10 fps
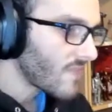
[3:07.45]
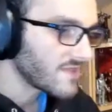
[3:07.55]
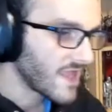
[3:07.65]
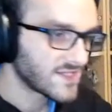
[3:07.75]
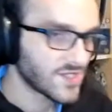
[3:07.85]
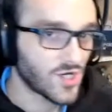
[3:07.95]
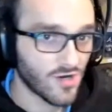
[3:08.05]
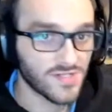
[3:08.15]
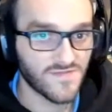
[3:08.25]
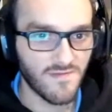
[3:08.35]
That's the
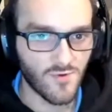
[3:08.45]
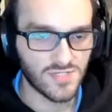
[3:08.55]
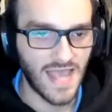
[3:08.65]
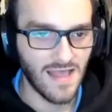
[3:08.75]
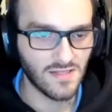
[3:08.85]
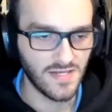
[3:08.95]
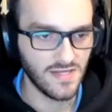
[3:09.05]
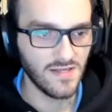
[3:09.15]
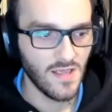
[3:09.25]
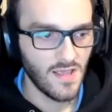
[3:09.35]
curse of
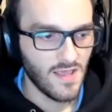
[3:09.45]
immortality.